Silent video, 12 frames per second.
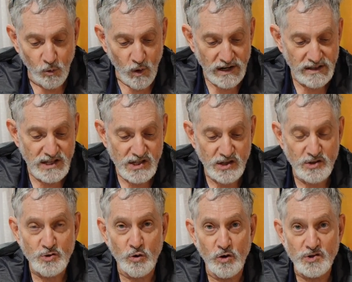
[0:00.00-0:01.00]
One of these
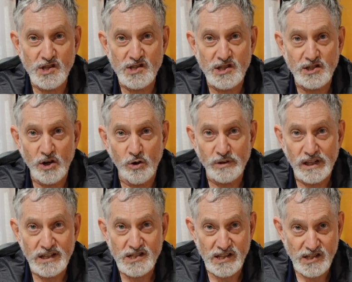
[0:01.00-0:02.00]
controls is the tone
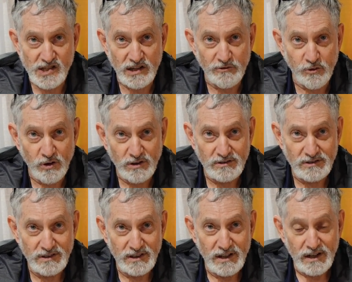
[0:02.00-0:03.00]
that it's listening for,
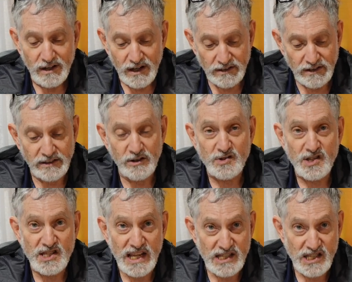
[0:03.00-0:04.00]
and then there's
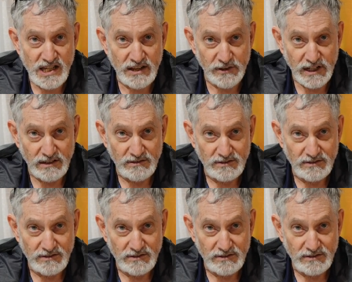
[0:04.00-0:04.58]
the sensitivity.